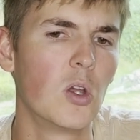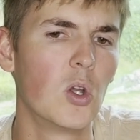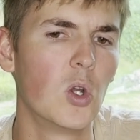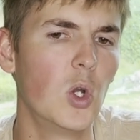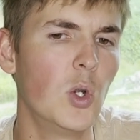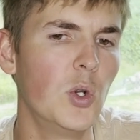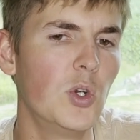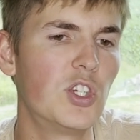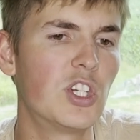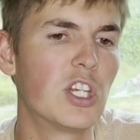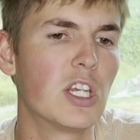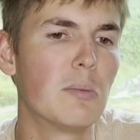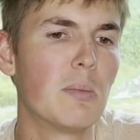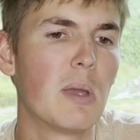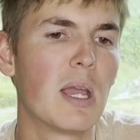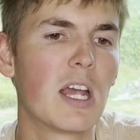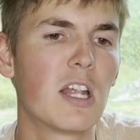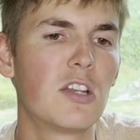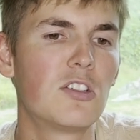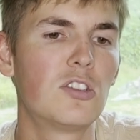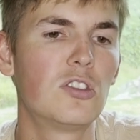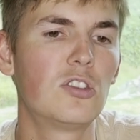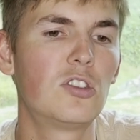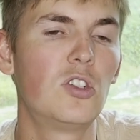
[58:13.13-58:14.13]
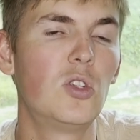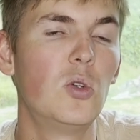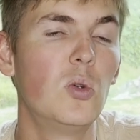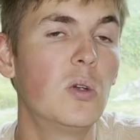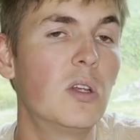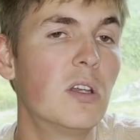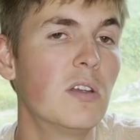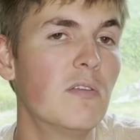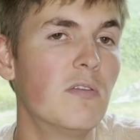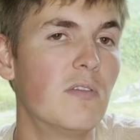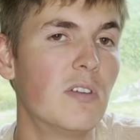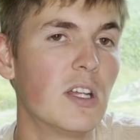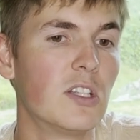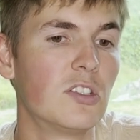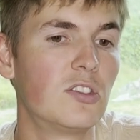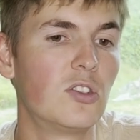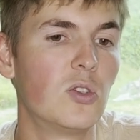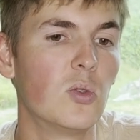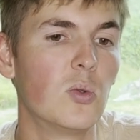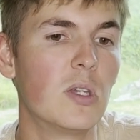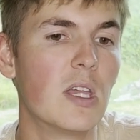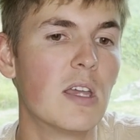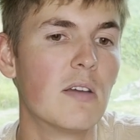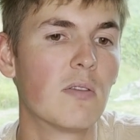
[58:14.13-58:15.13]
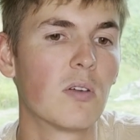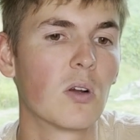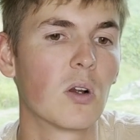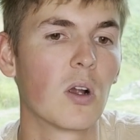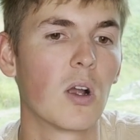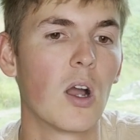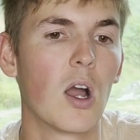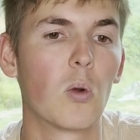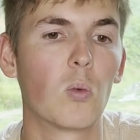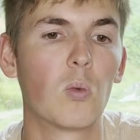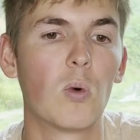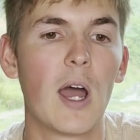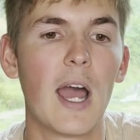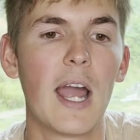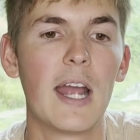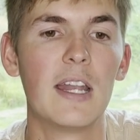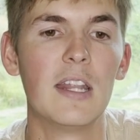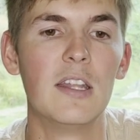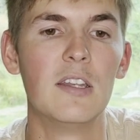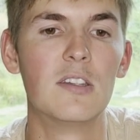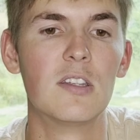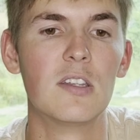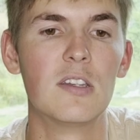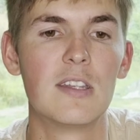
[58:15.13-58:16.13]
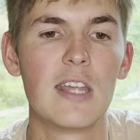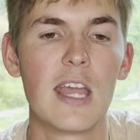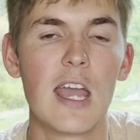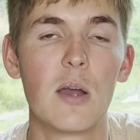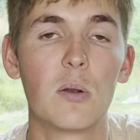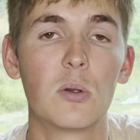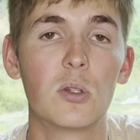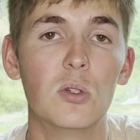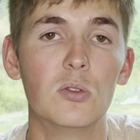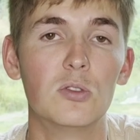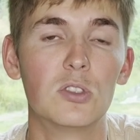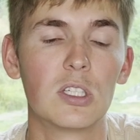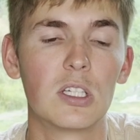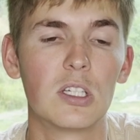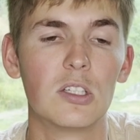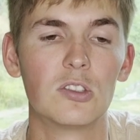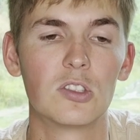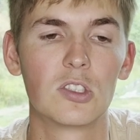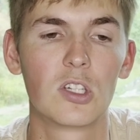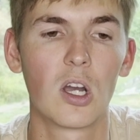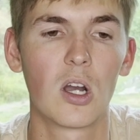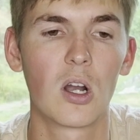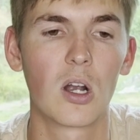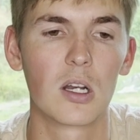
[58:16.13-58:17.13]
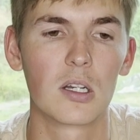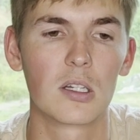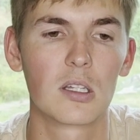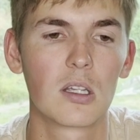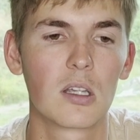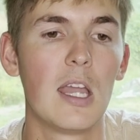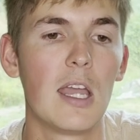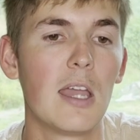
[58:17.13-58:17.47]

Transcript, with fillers: who she manages to convince to give her a ride into town using his cart.